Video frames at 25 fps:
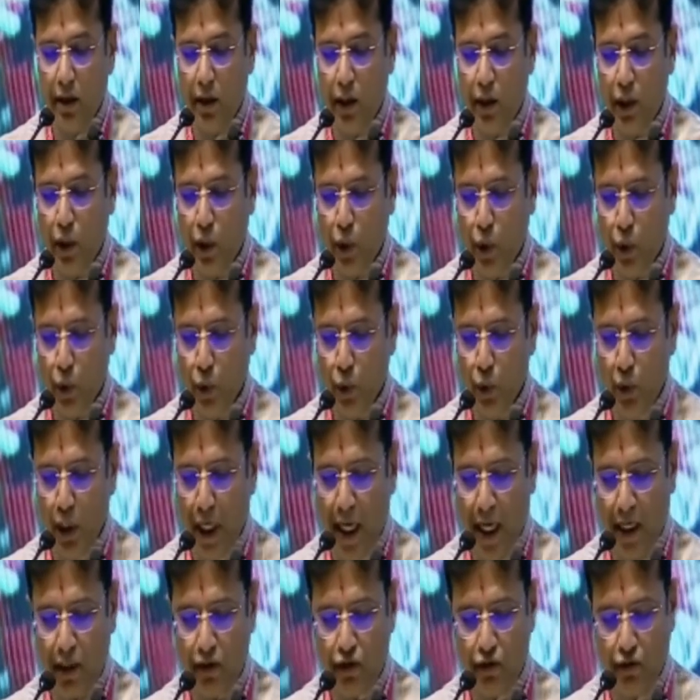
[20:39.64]
2
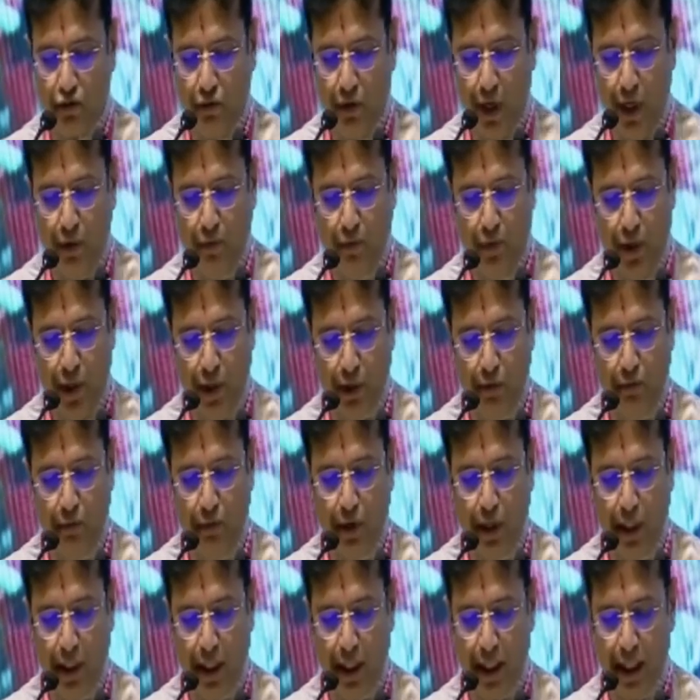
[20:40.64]
lakh square feet of
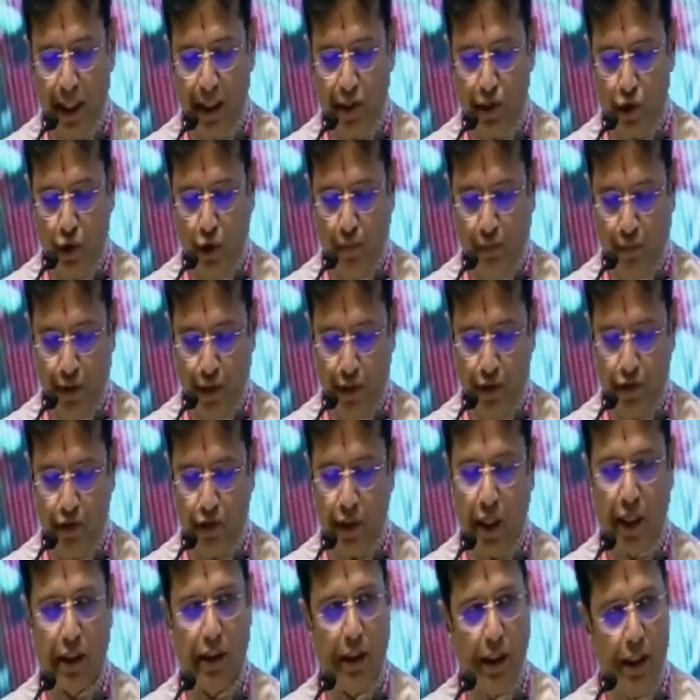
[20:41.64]
world-class office
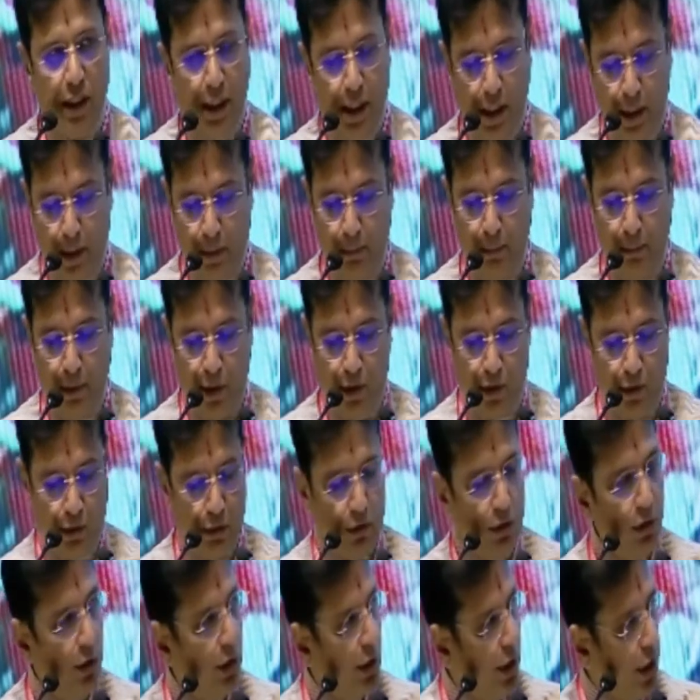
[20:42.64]
as an interim measure,
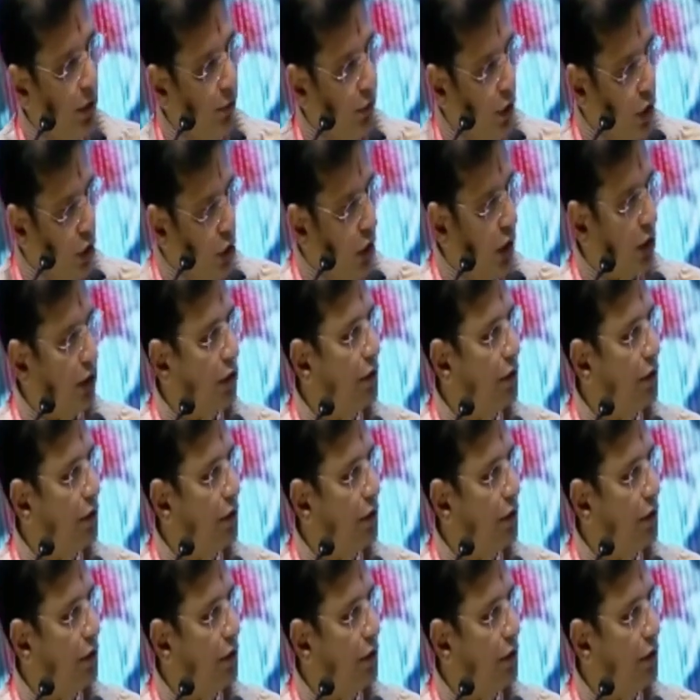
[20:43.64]
ever north.